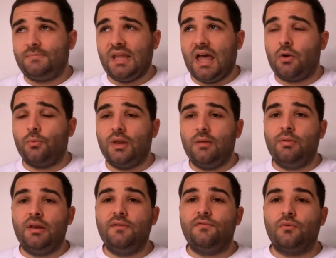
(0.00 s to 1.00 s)
I don't really
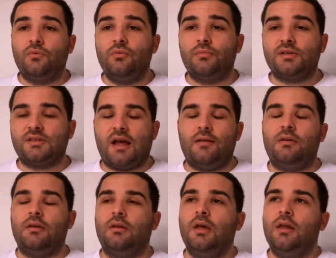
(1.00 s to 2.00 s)
believe the rumors. I
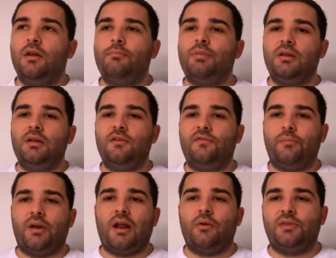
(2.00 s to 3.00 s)
not believe,
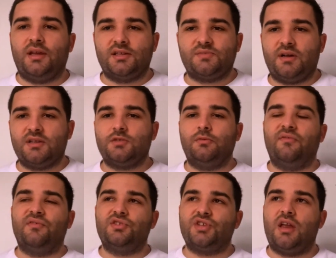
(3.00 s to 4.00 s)
but I don't think it's possible
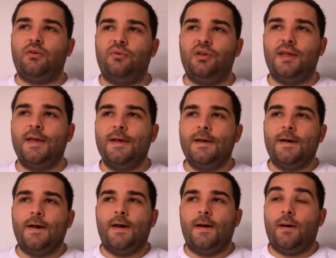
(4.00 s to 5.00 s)
for January.
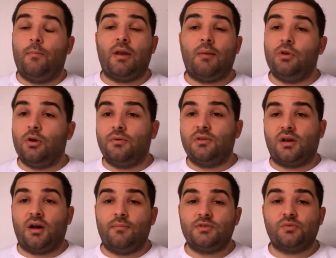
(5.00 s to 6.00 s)
But let me know in the
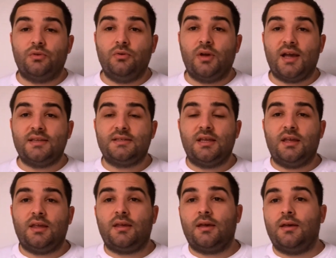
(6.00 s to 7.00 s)
comments what you guys
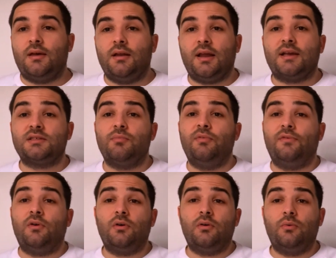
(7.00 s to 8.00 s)
think. Like I said
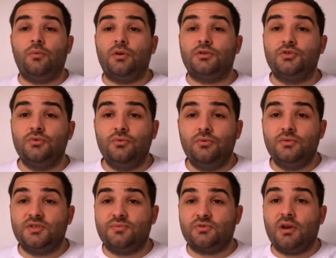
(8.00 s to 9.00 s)
before, we're
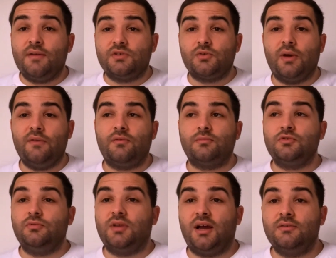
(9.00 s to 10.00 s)
2 subscribers away from
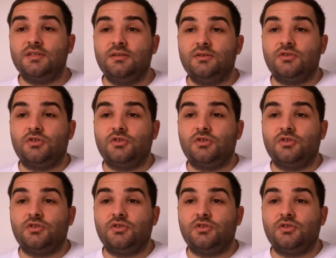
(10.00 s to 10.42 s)
2,000.